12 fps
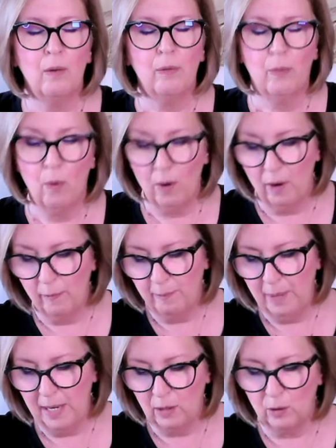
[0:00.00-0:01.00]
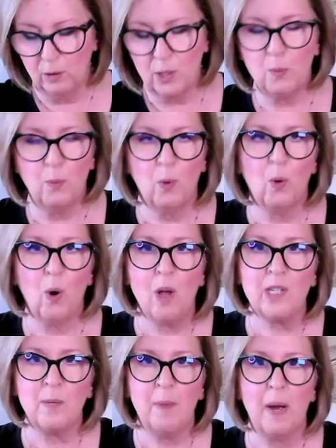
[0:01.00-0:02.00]
Four of Pentacles
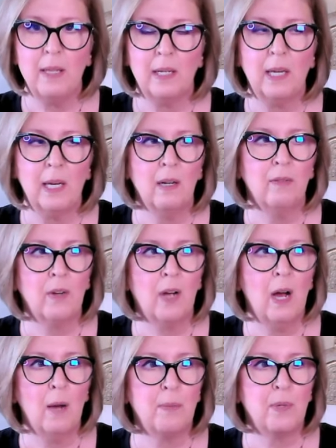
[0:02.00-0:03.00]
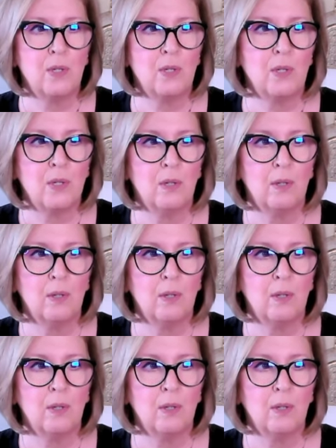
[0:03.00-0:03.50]
crossed by the King of Cups.